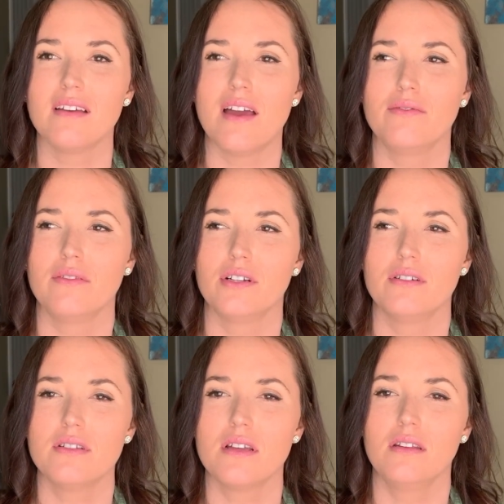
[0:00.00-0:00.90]
have
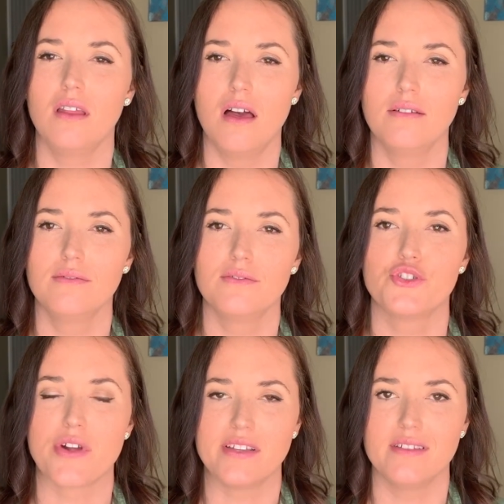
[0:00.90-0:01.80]
learned to love
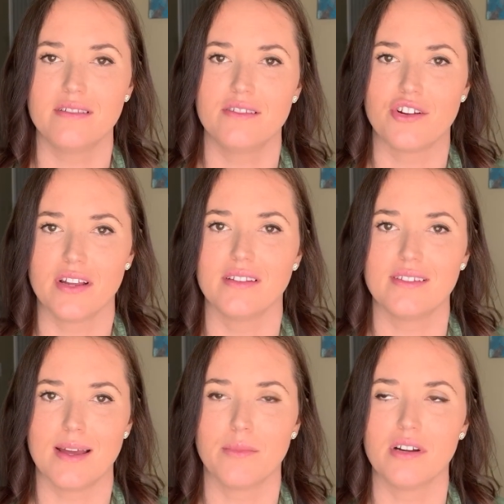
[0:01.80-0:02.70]
dresses during the summer,